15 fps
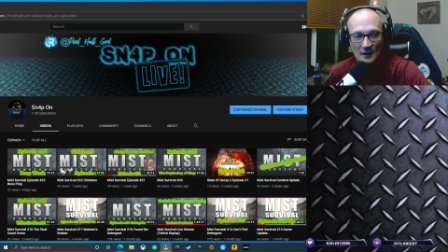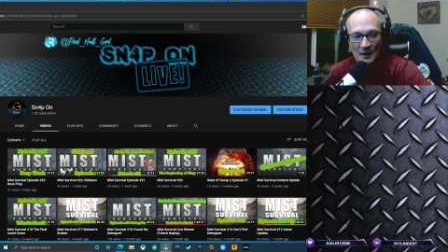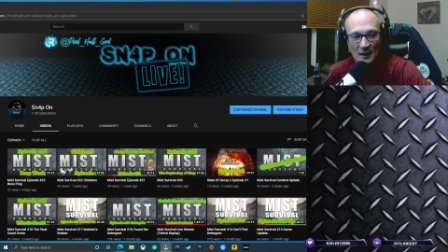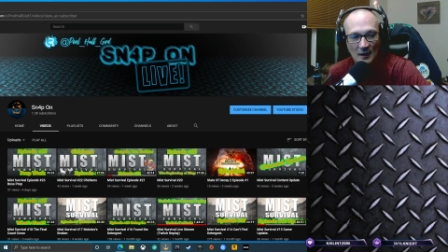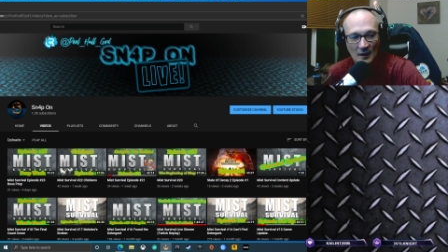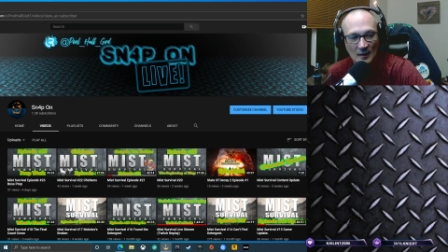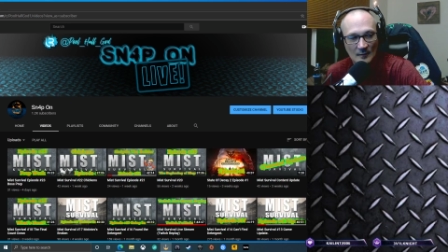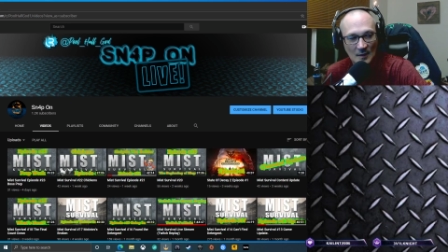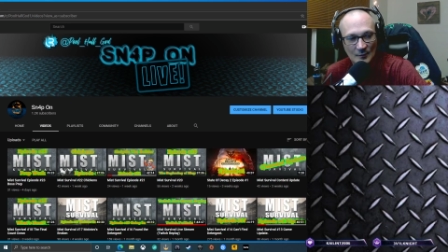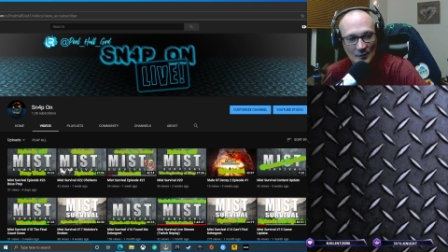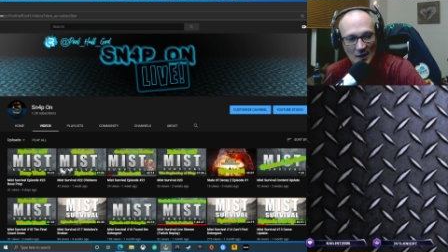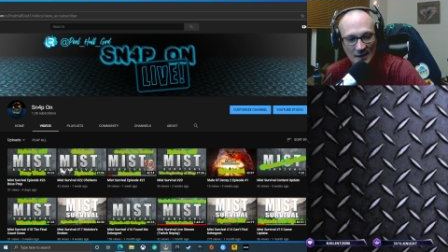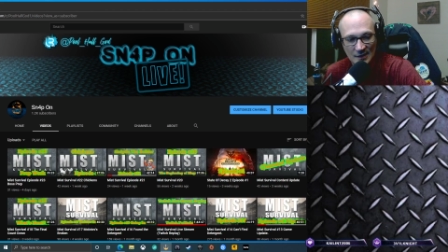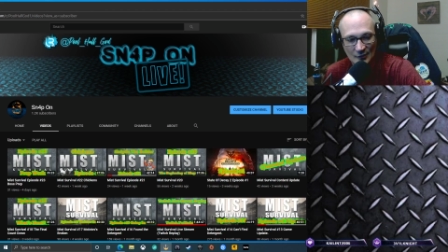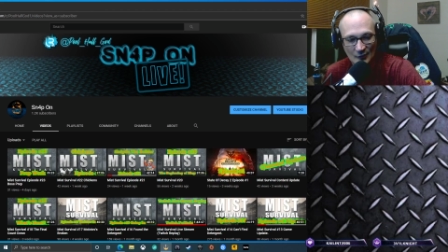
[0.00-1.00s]
Um, I'm
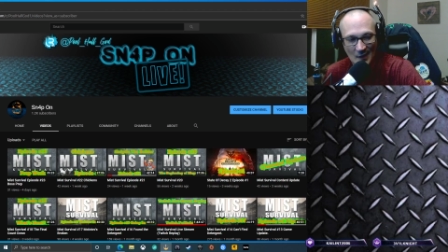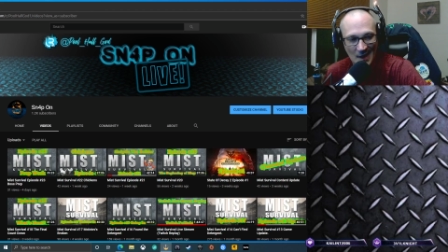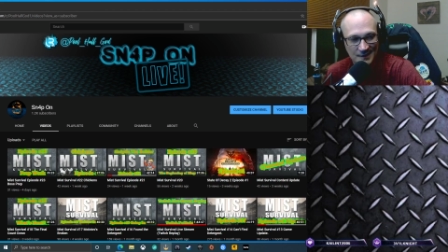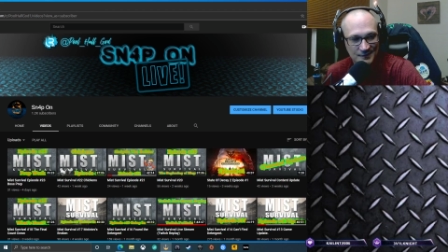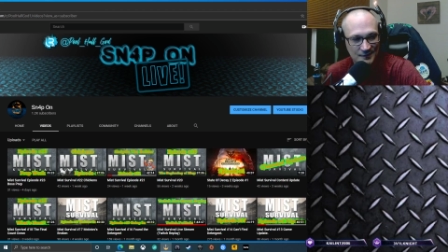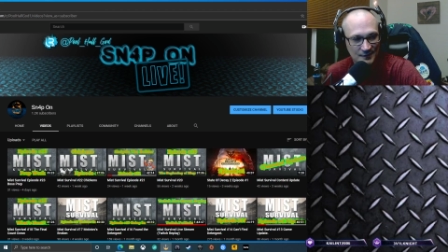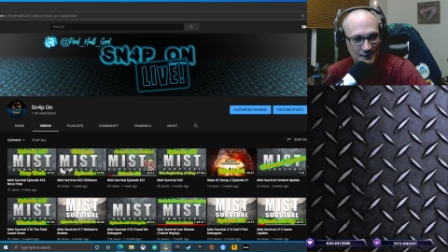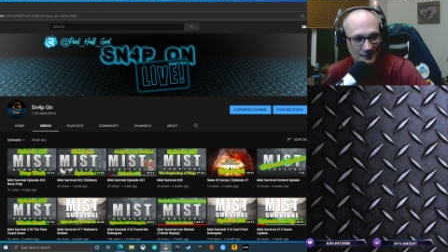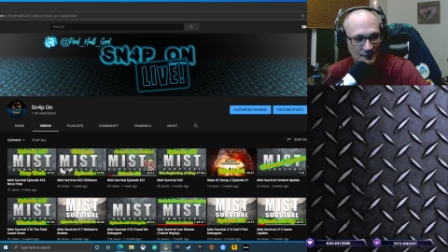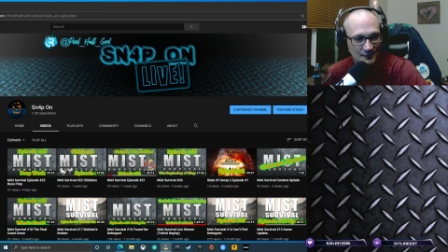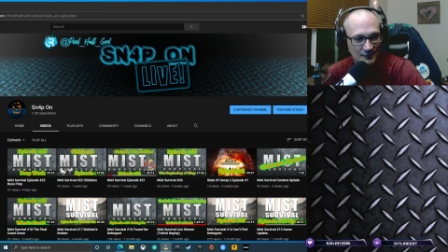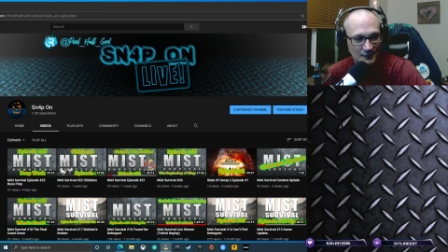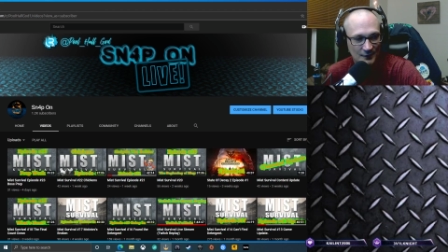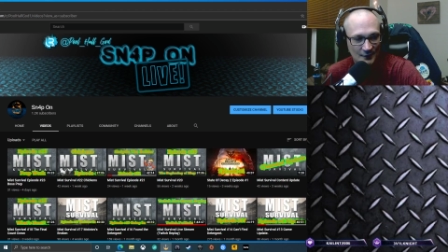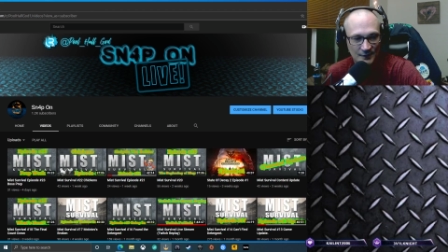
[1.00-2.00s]
rocking a
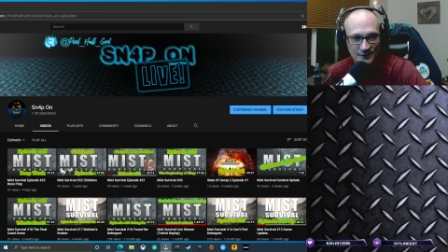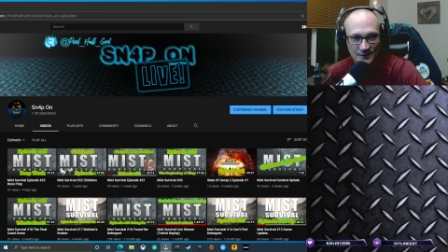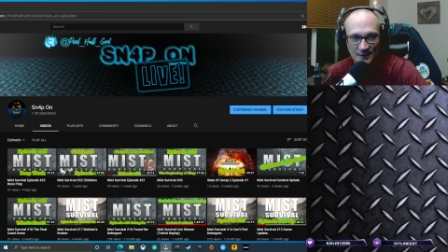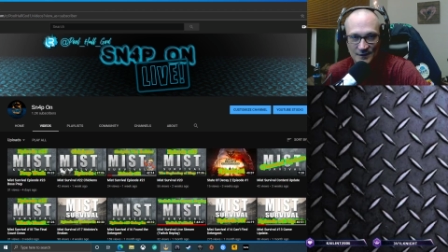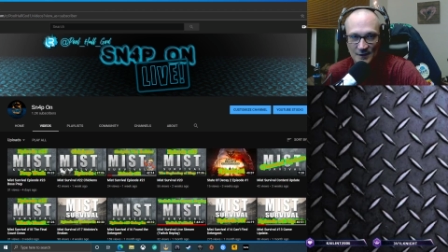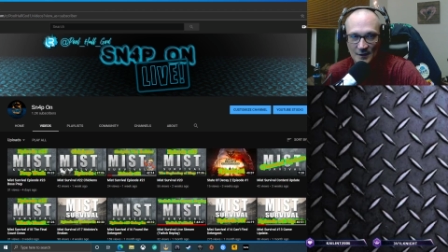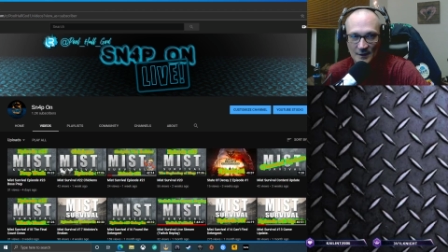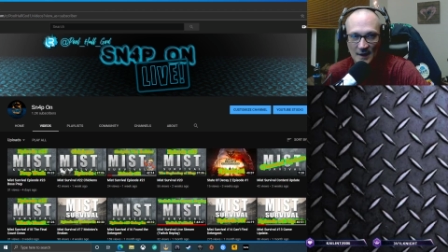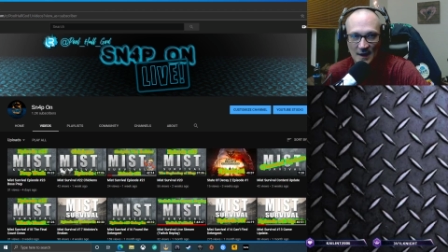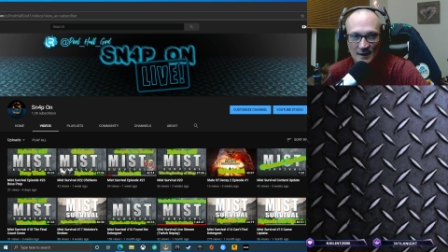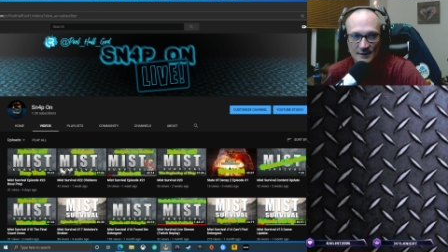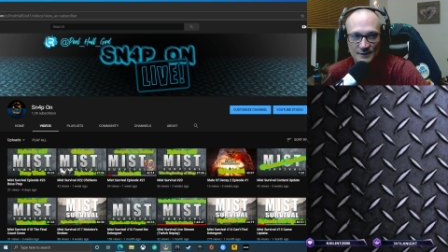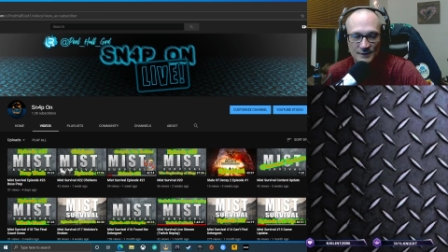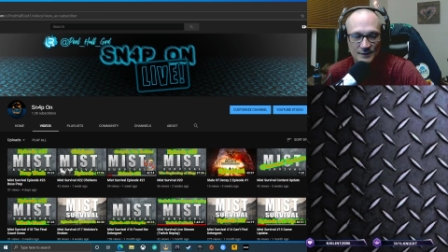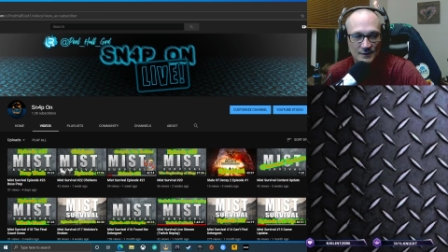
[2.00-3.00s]
Ryzen
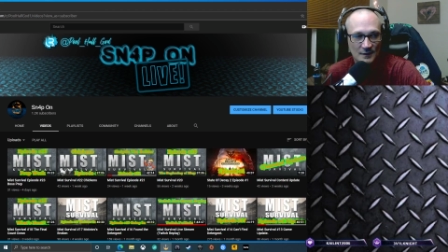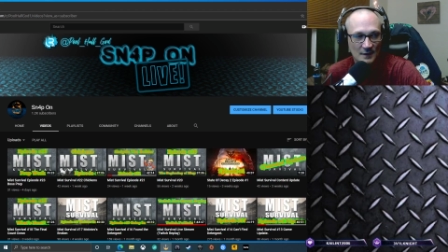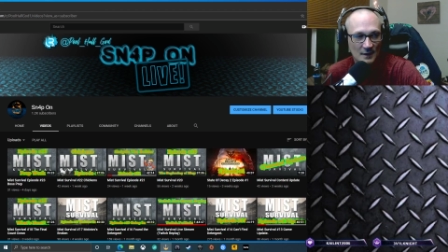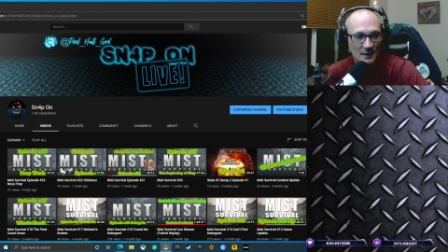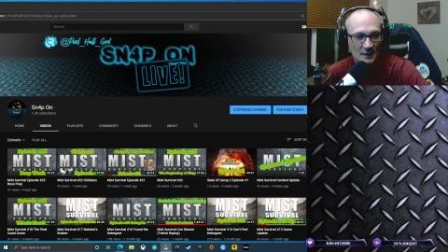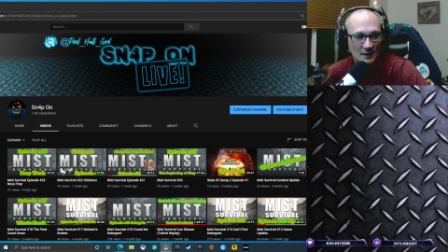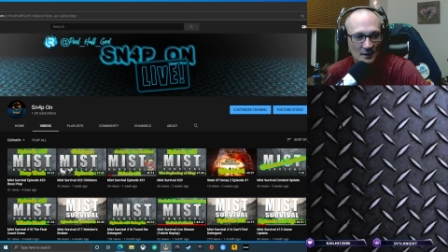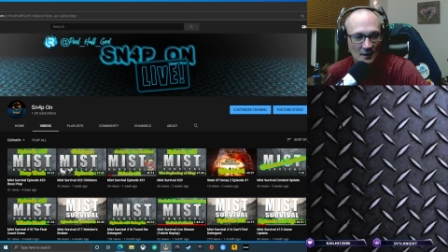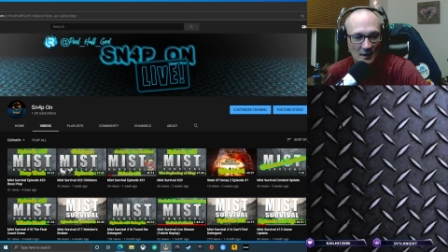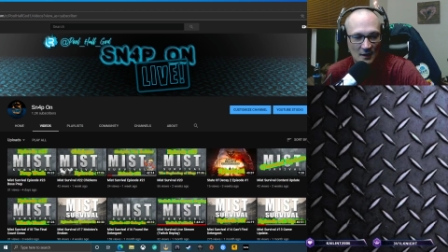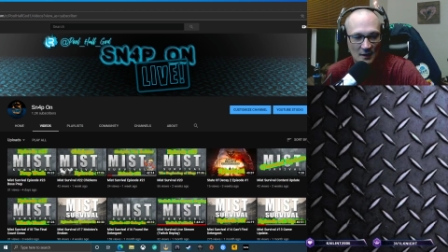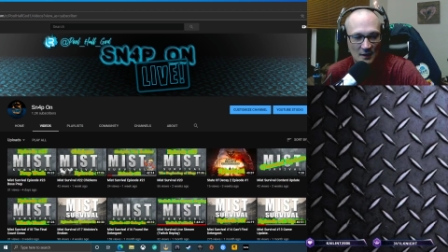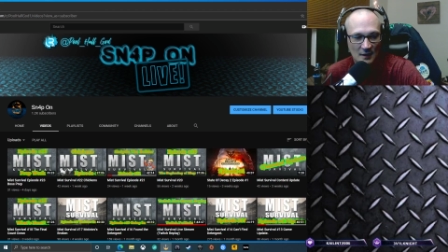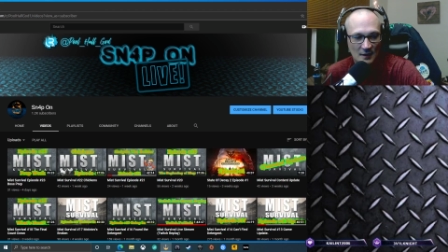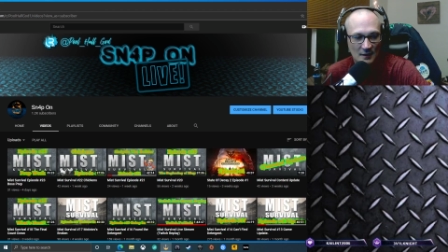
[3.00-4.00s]
3600X.
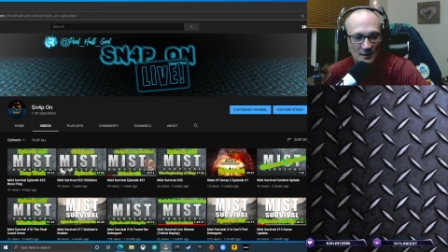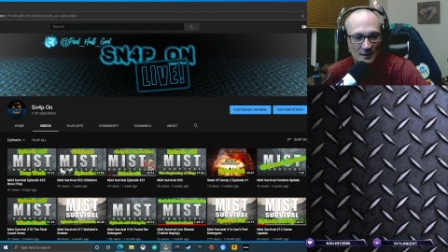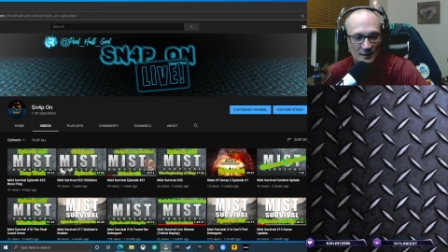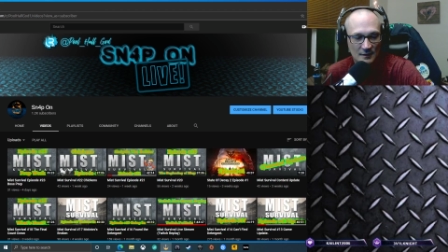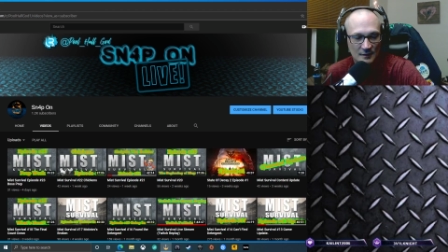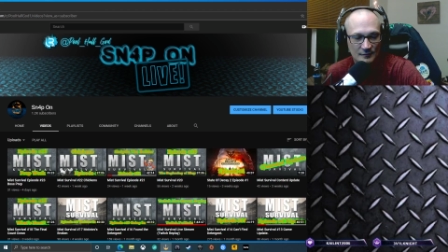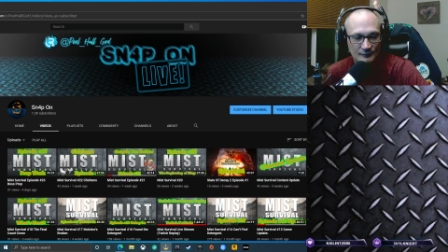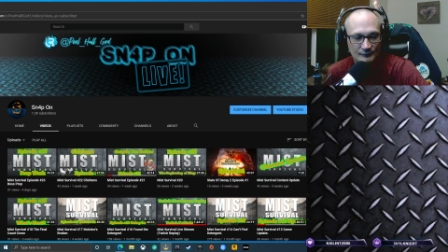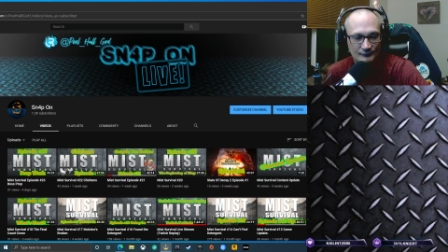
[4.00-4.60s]
Uh,